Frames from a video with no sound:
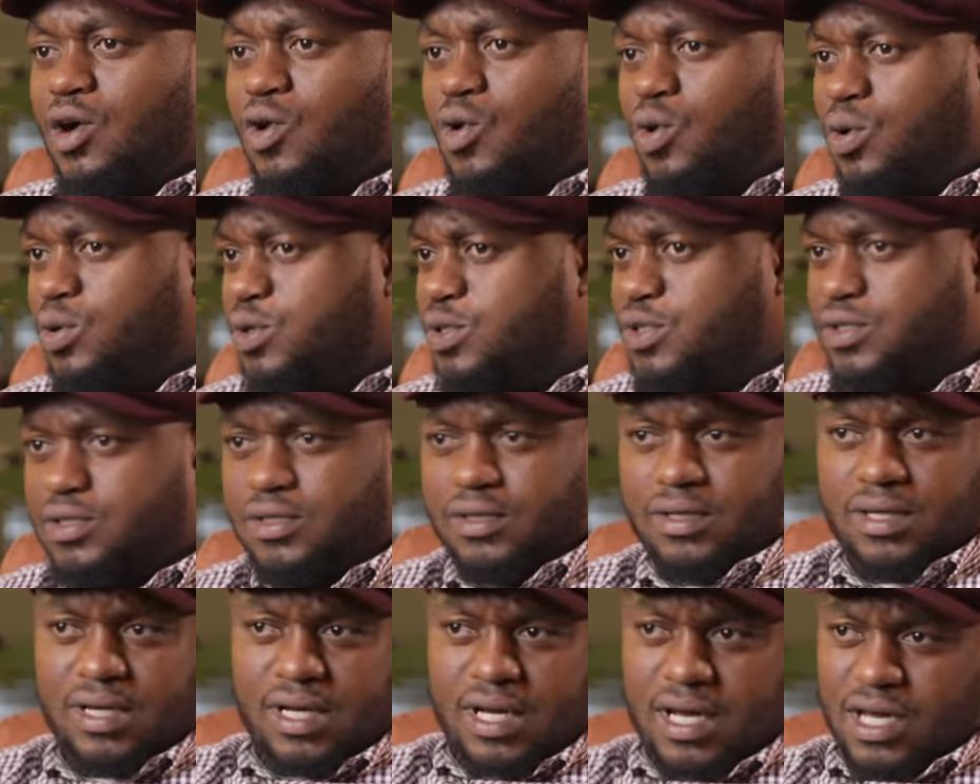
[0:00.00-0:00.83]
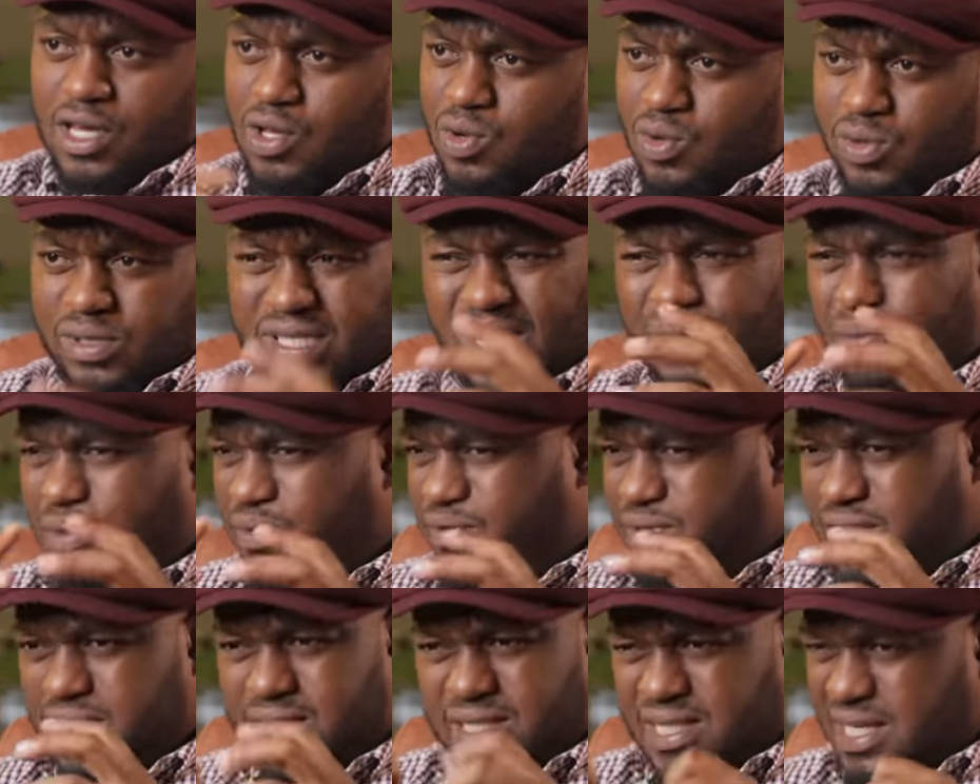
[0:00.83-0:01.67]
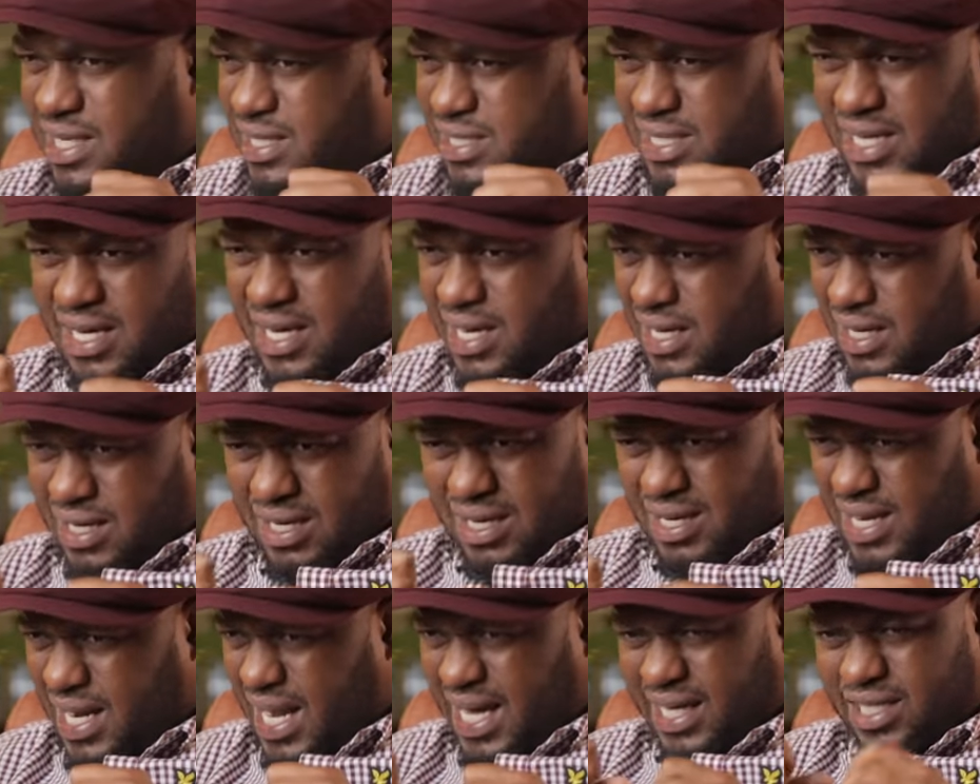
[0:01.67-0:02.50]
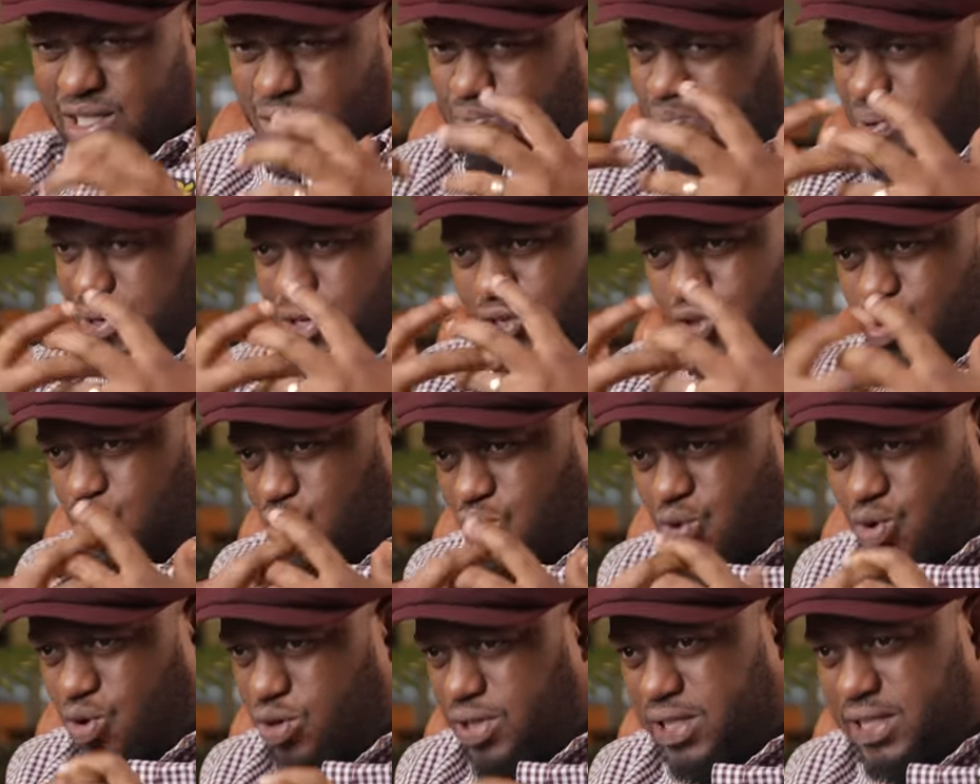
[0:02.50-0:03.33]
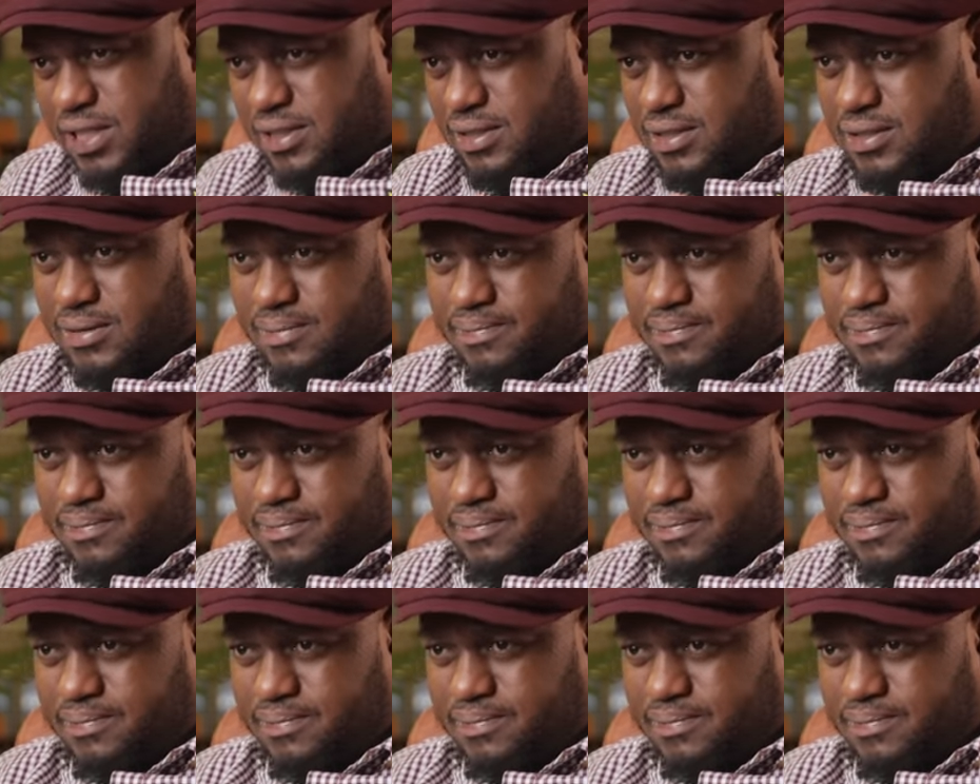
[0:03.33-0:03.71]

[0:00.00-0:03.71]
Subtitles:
Because, you know, some of these things are like spiritual codings.